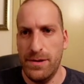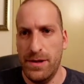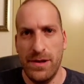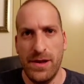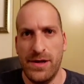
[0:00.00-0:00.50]

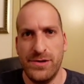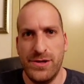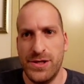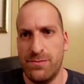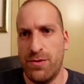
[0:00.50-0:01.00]
It allows you
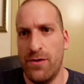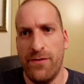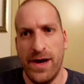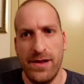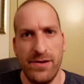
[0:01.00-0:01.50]
to just
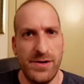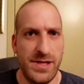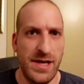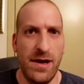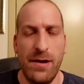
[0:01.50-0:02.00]

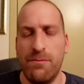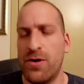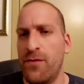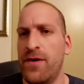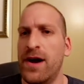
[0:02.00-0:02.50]

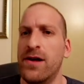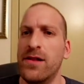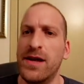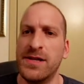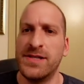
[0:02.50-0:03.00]

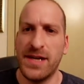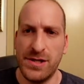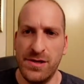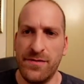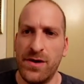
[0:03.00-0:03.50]
profile a
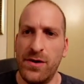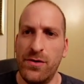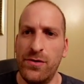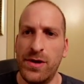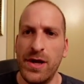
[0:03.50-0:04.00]
section of
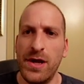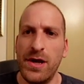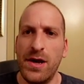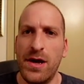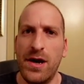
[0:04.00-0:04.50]
code
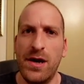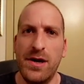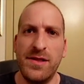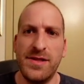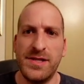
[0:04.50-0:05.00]

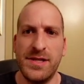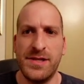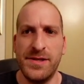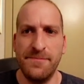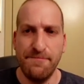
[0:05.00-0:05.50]
in the
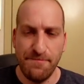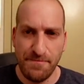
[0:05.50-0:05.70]
system.